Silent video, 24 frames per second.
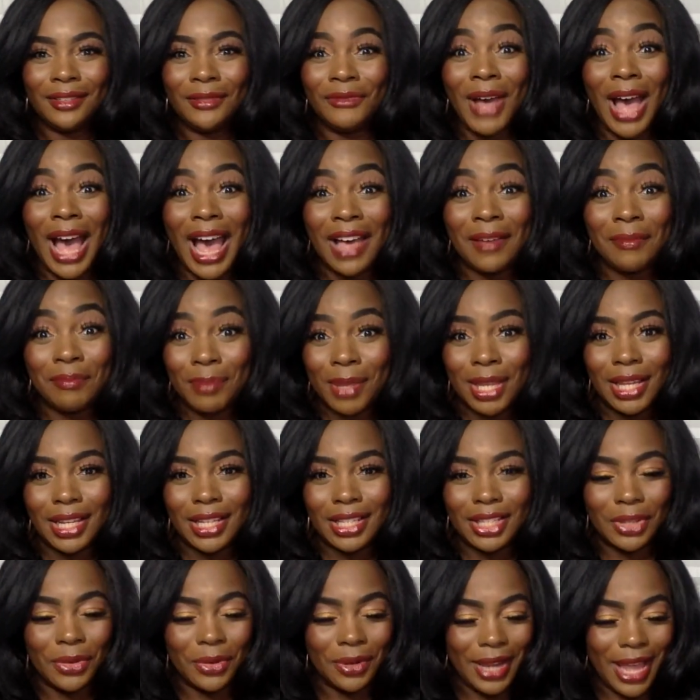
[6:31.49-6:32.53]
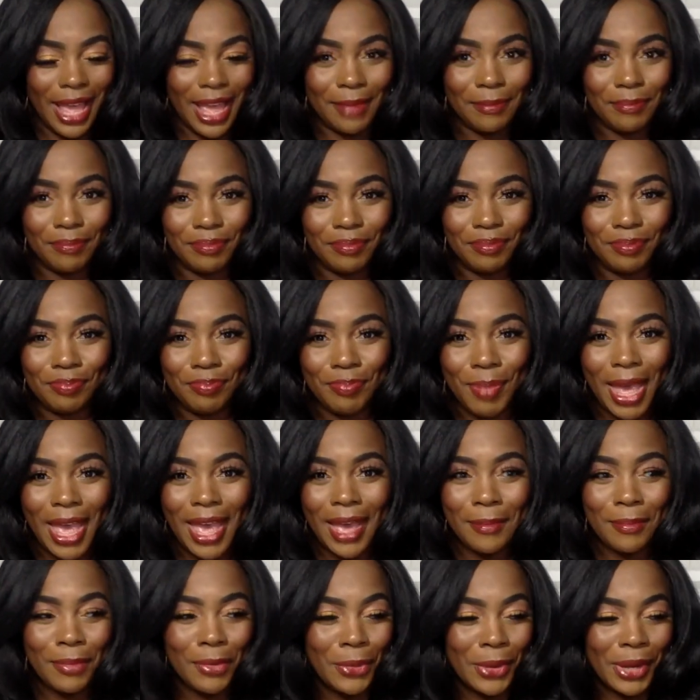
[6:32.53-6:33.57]
five minutes on that
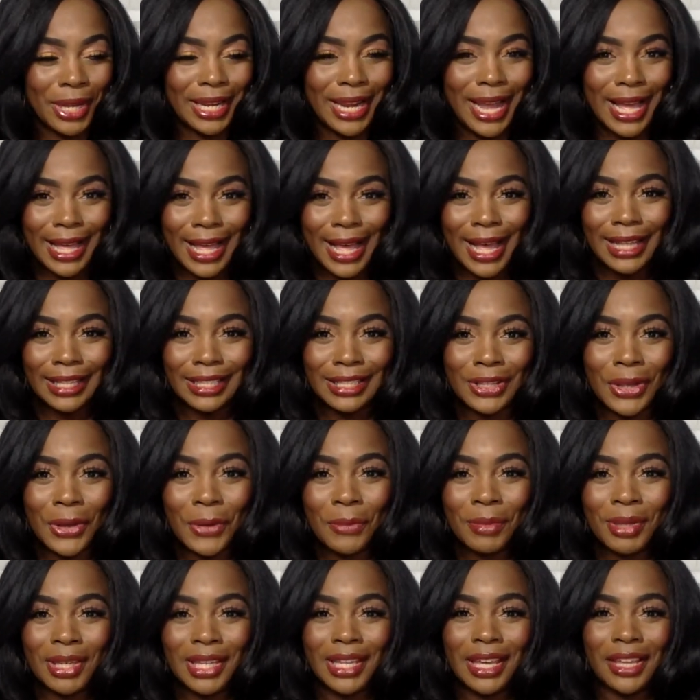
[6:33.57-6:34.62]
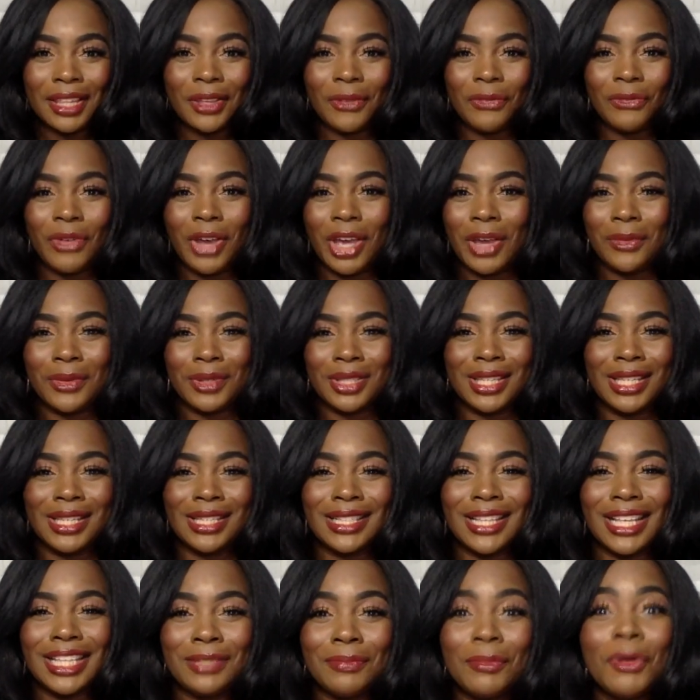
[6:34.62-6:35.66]
bad boy, and I got so many other
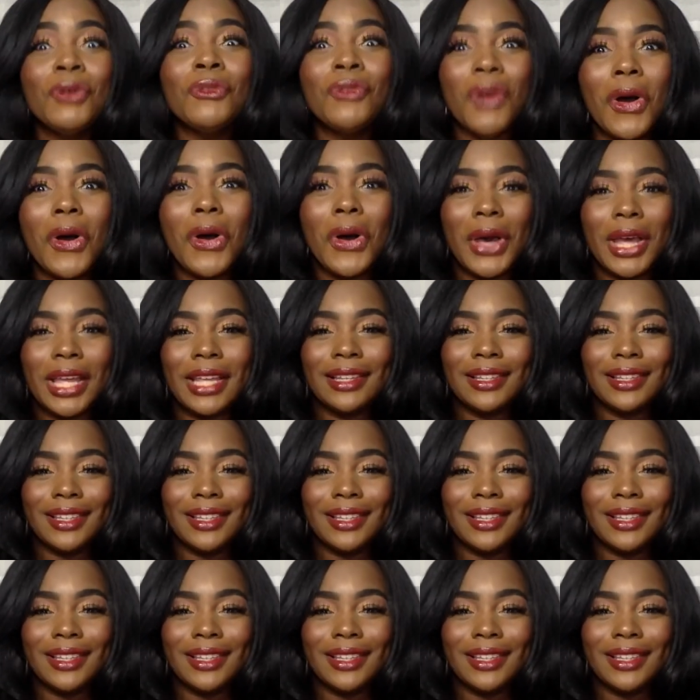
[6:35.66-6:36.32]
fragrances. Let's move on.